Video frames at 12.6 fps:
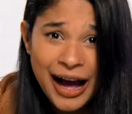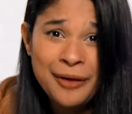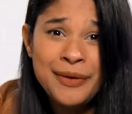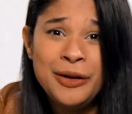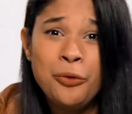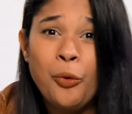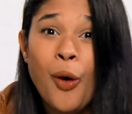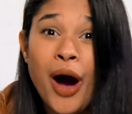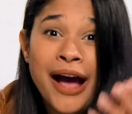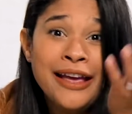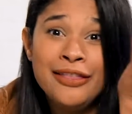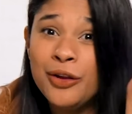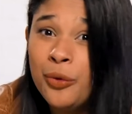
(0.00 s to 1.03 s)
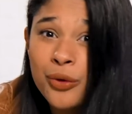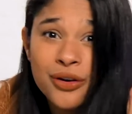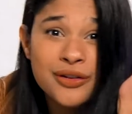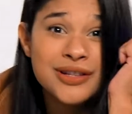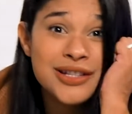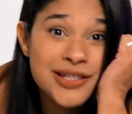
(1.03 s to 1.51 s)
I mean, why in the
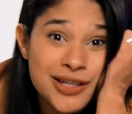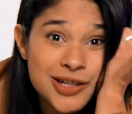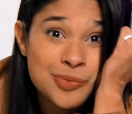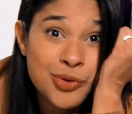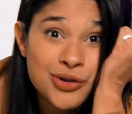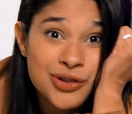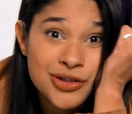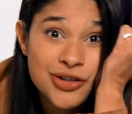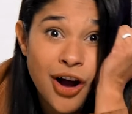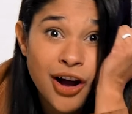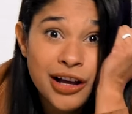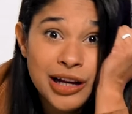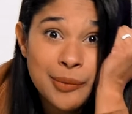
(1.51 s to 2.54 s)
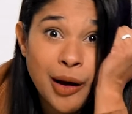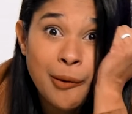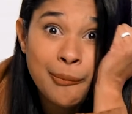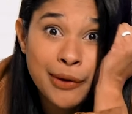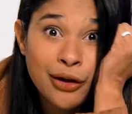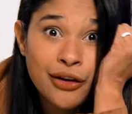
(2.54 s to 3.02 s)
world is this person talking
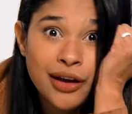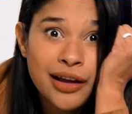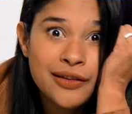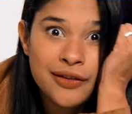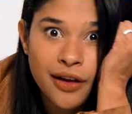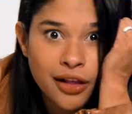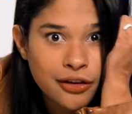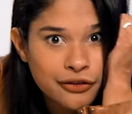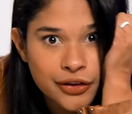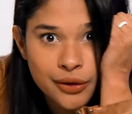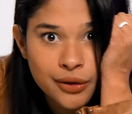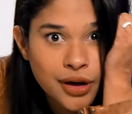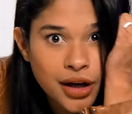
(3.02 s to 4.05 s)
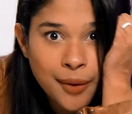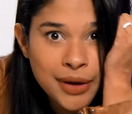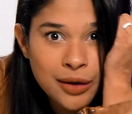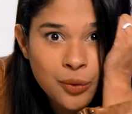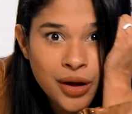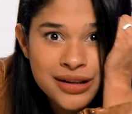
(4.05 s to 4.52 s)
about milk and solid food? I
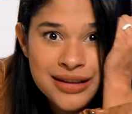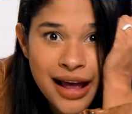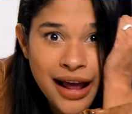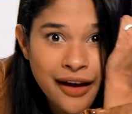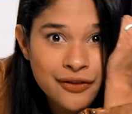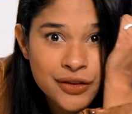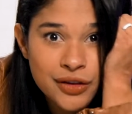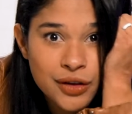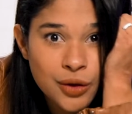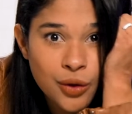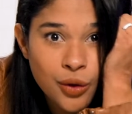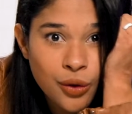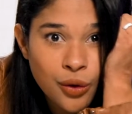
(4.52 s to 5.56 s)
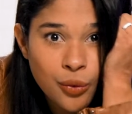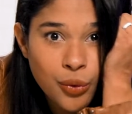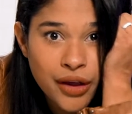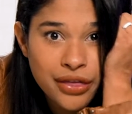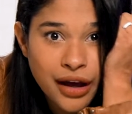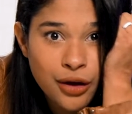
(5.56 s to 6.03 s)
mean, what does that have to do
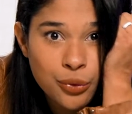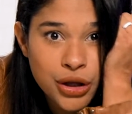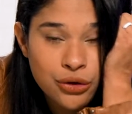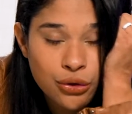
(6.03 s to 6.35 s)
with how we